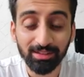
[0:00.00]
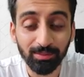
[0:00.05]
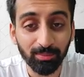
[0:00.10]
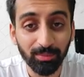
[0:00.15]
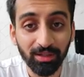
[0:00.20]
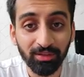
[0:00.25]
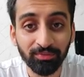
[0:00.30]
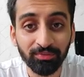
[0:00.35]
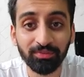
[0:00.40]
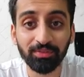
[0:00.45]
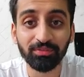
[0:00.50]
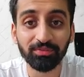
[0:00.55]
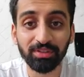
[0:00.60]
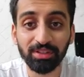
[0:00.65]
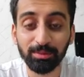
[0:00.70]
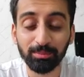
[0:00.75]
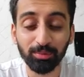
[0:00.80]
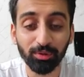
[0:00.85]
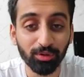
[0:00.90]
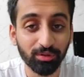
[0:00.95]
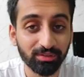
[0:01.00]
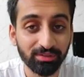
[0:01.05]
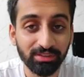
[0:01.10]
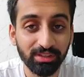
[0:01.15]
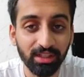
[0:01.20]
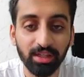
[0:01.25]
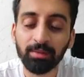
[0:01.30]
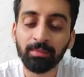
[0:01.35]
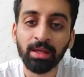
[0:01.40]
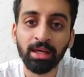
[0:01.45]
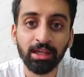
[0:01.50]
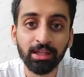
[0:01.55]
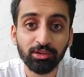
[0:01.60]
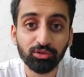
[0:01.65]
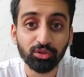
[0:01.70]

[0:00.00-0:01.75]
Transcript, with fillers: it's above 50 balls there.